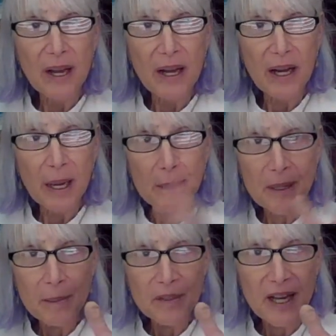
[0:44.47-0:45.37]
up
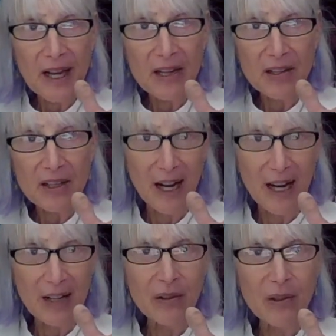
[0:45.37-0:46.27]
comes acid, it's
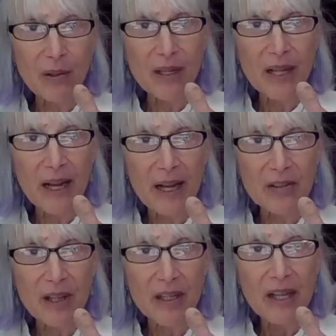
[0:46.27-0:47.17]
hydrochloric
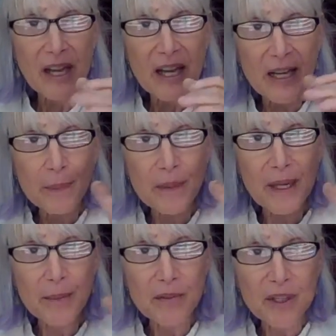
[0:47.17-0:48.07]
acid, and up
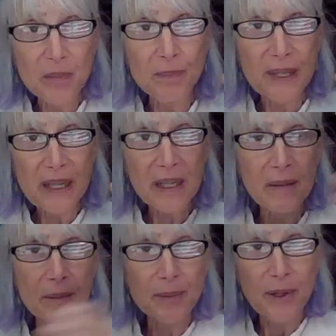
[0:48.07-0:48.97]
comes this big
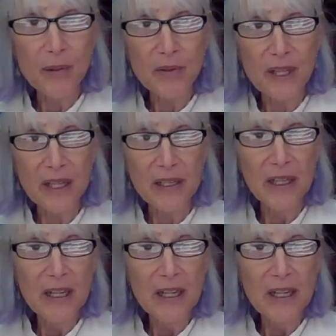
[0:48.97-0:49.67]
protein,